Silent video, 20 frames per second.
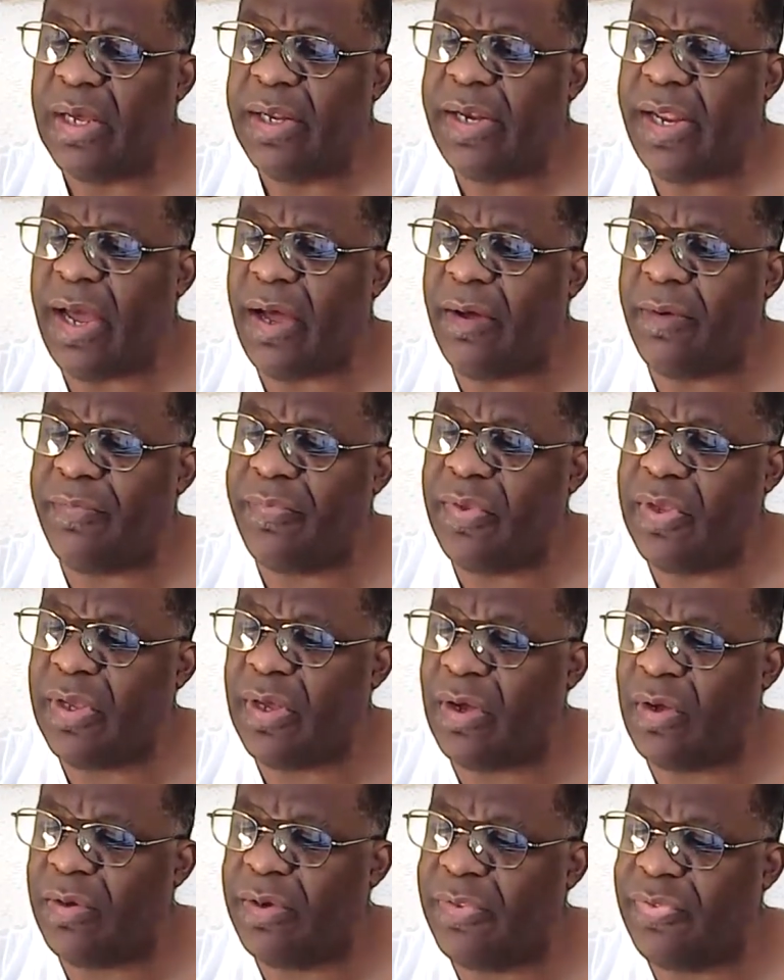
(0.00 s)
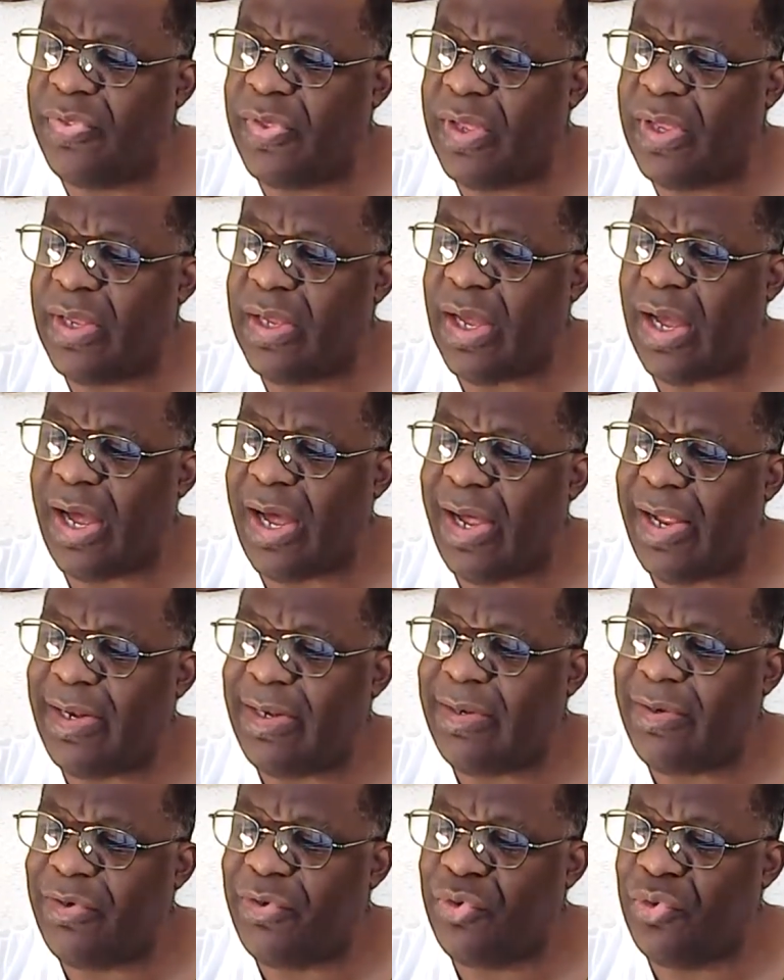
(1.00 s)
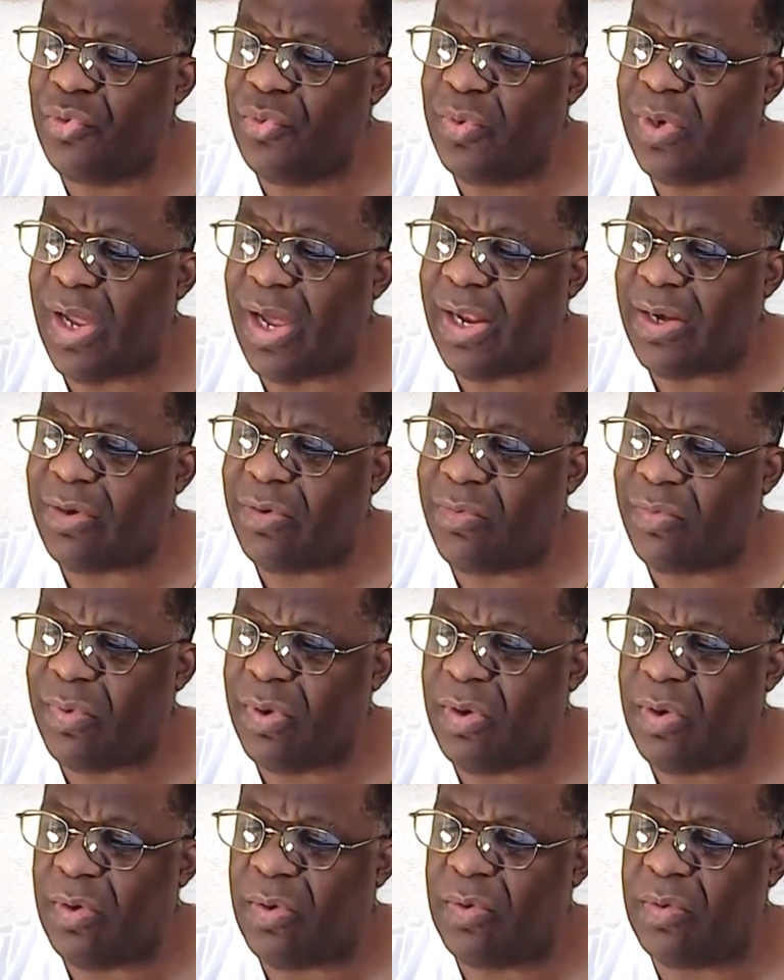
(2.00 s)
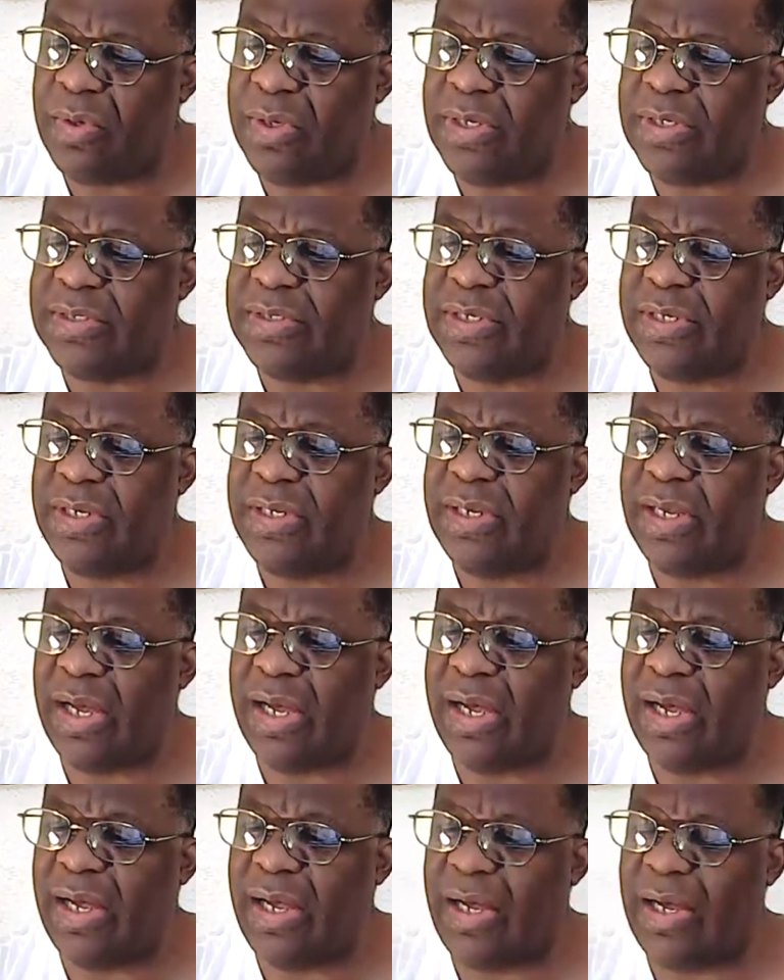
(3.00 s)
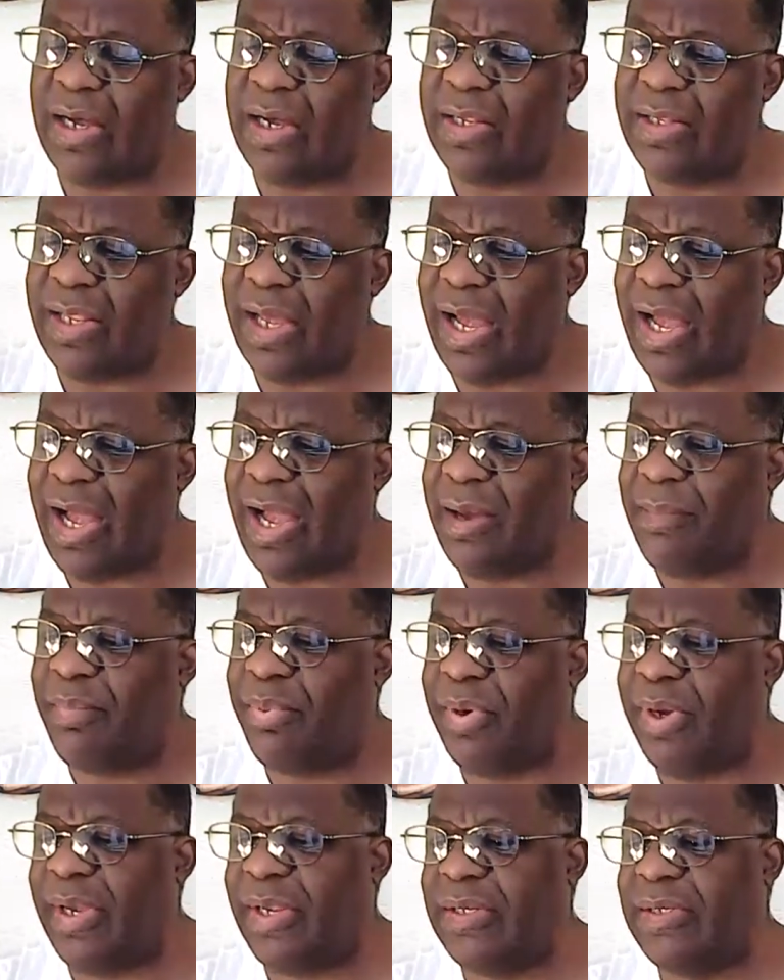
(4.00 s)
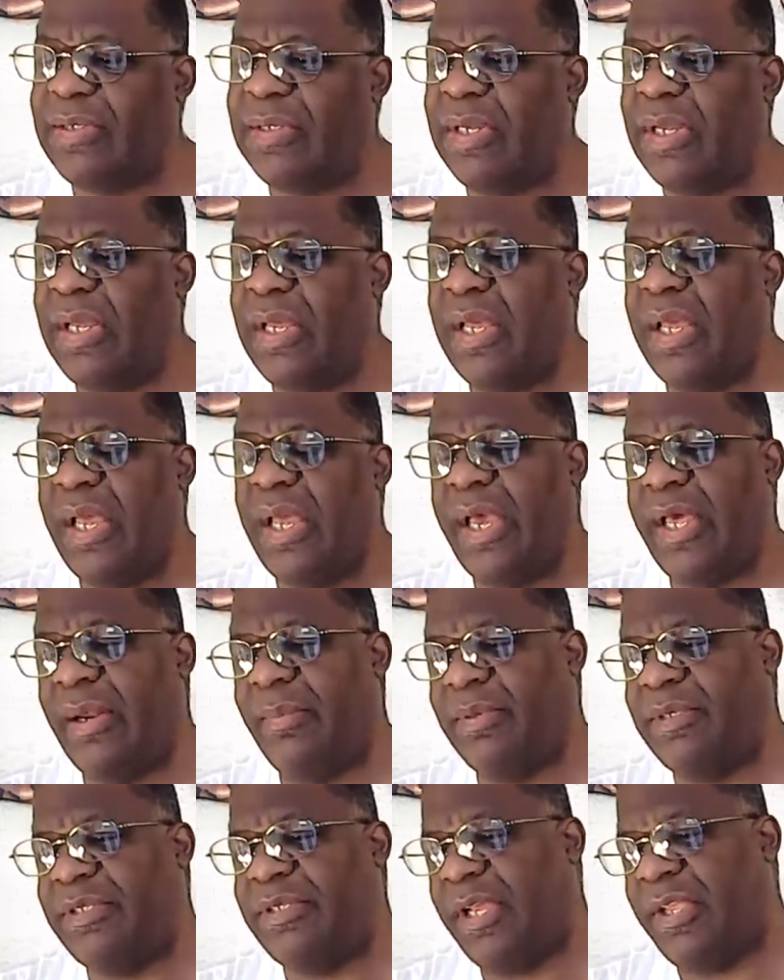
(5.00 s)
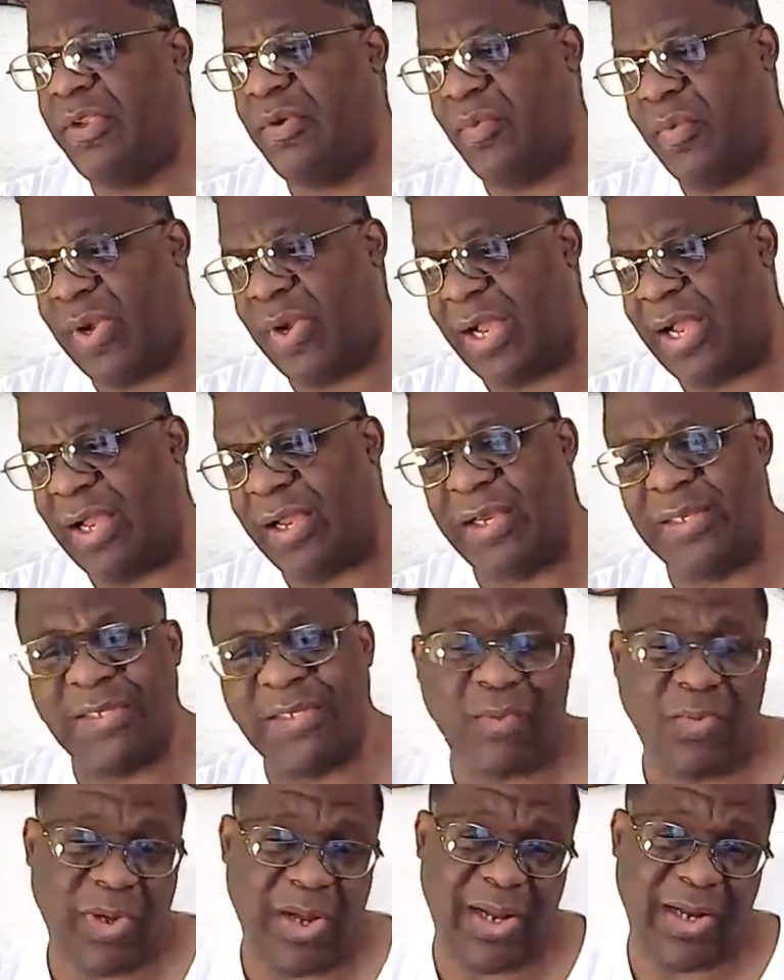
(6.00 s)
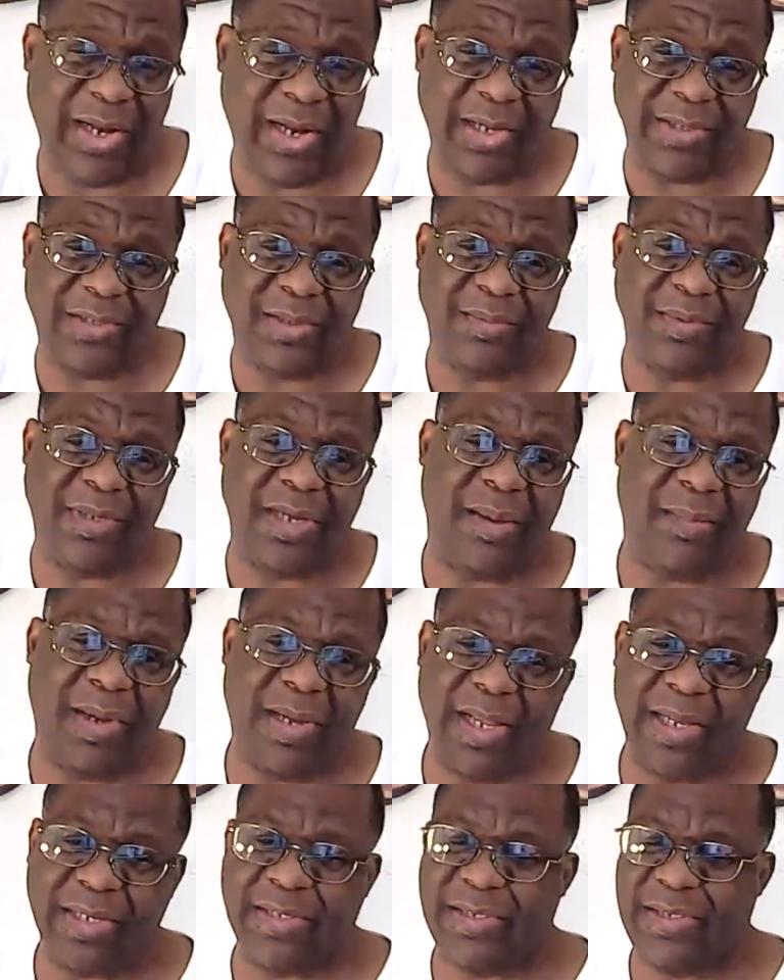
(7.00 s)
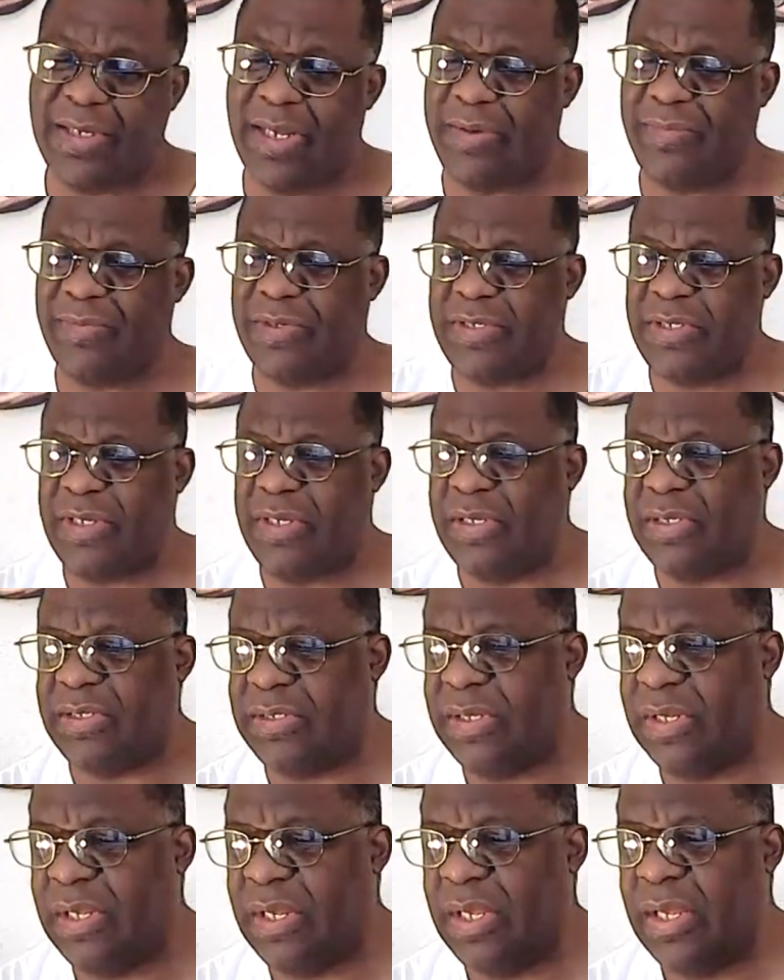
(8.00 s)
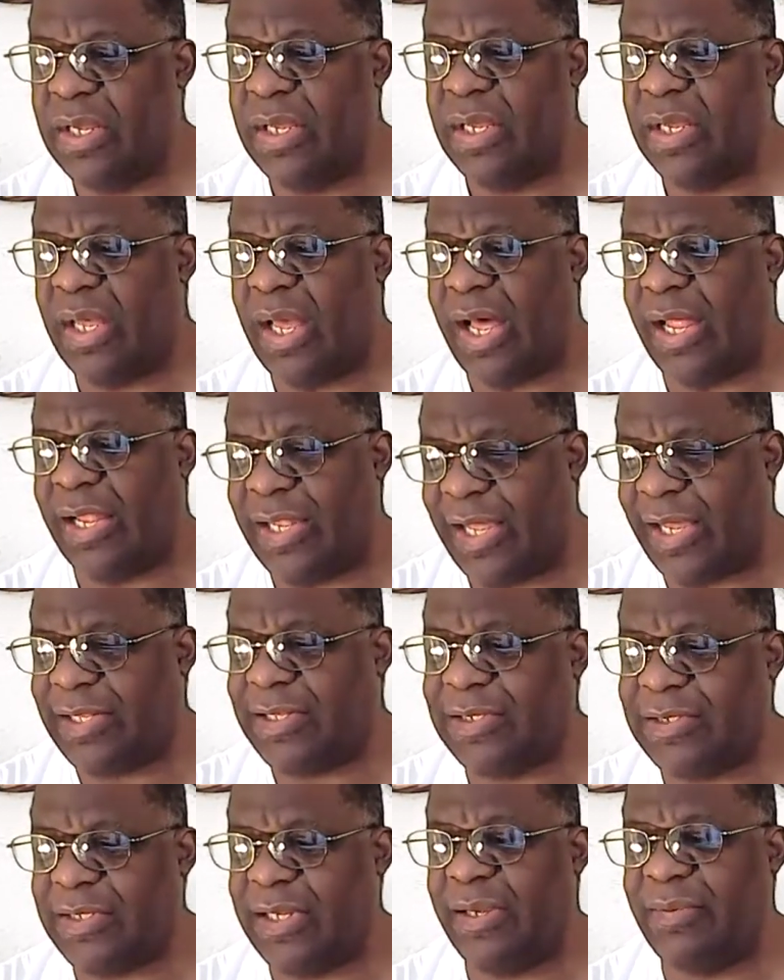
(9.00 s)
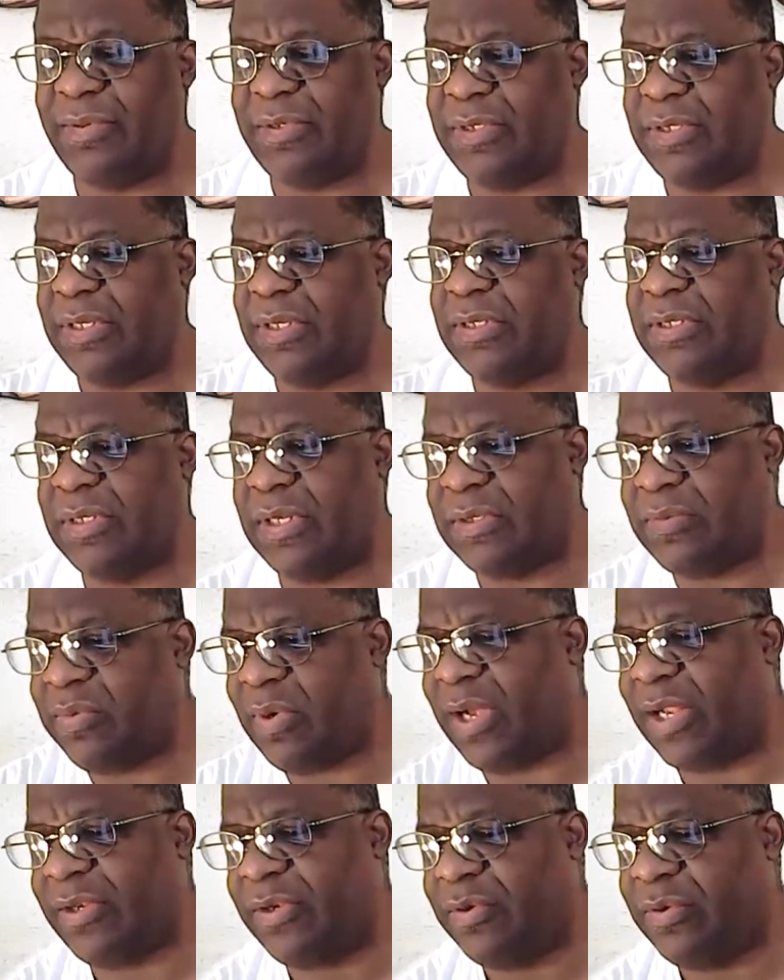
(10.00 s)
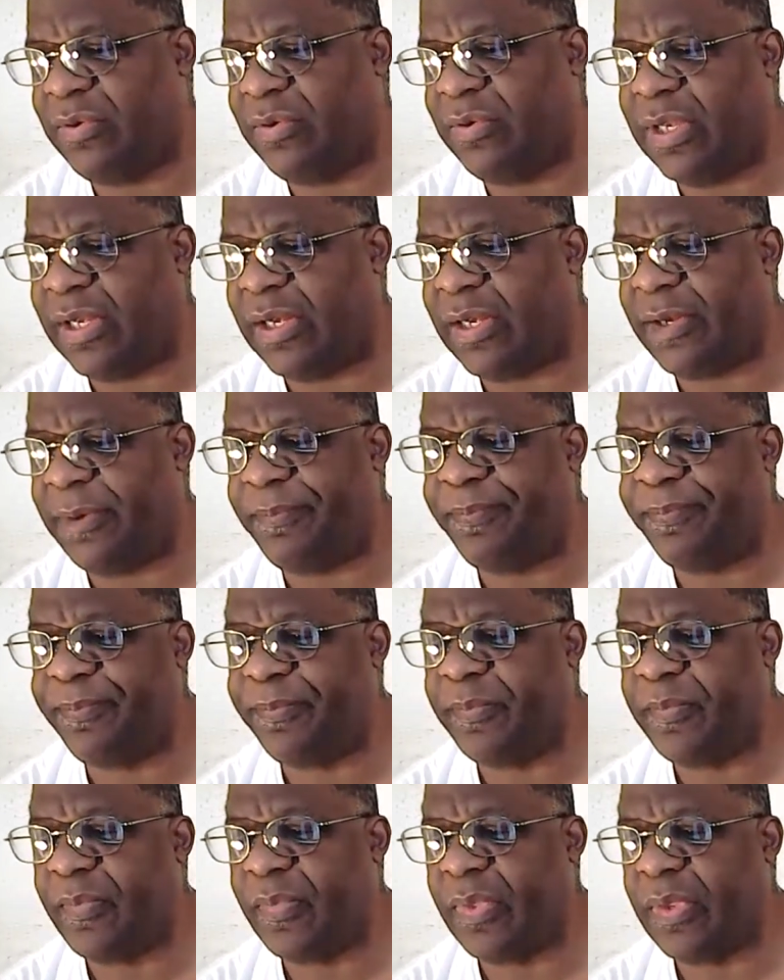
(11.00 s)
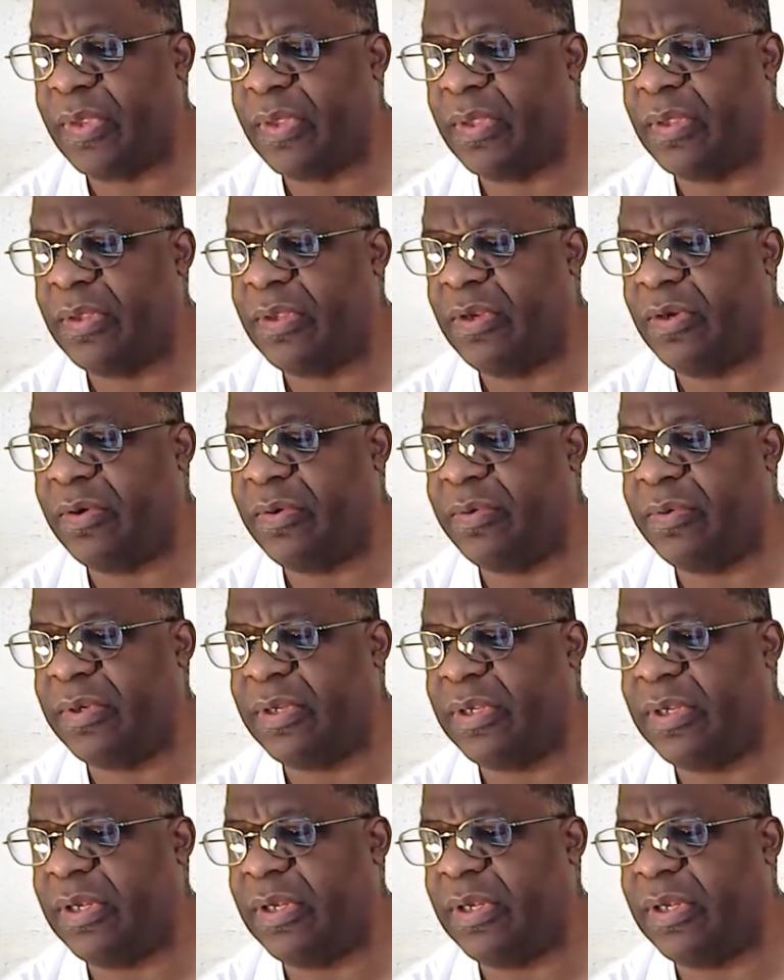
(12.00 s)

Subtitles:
Now the only thing I do not grow is the hybrid, and I'm gonna tell you why. Because I sometimes I like to save the seeds. I like to save the seeds, and that's why I do you know